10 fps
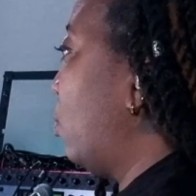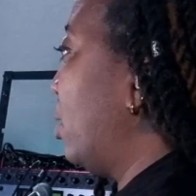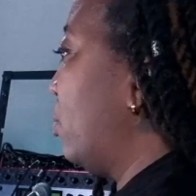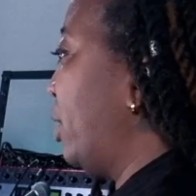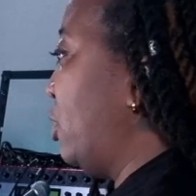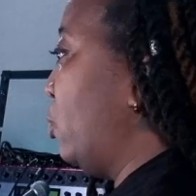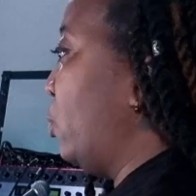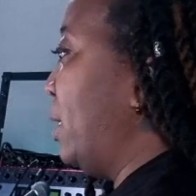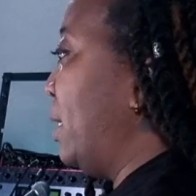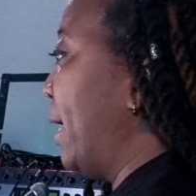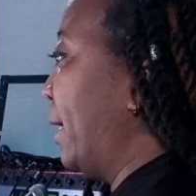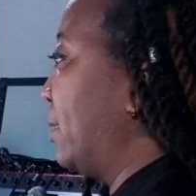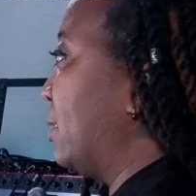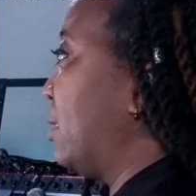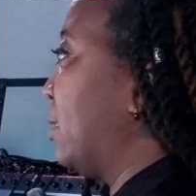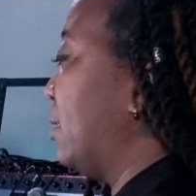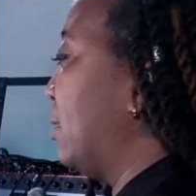we do next.